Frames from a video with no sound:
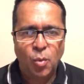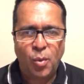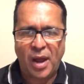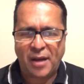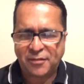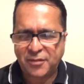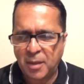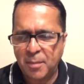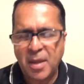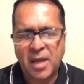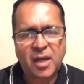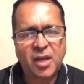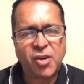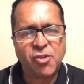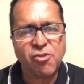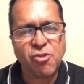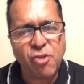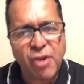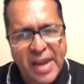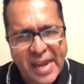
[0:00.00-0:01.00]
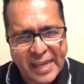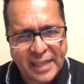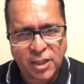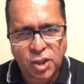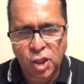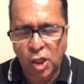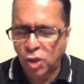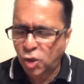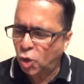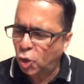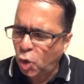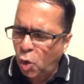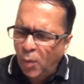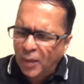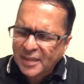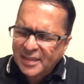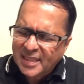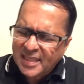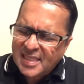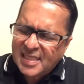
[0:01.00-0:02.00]
We have to be courageous. You
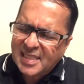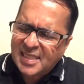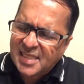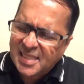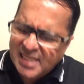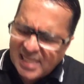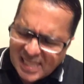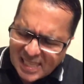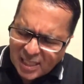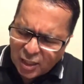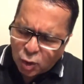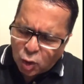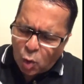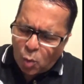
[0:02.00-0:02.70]
don't want to see.